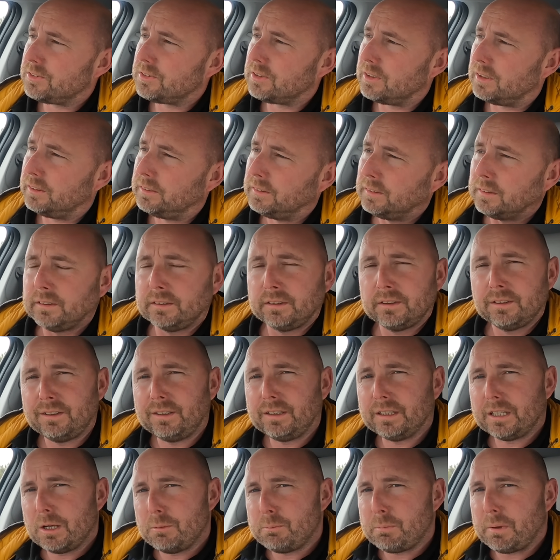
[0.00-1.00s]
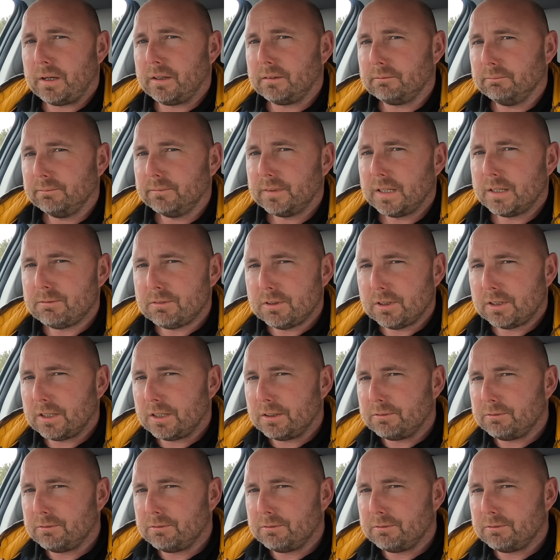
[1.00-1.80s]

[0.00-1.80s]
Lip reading: So I'll get back, have a look at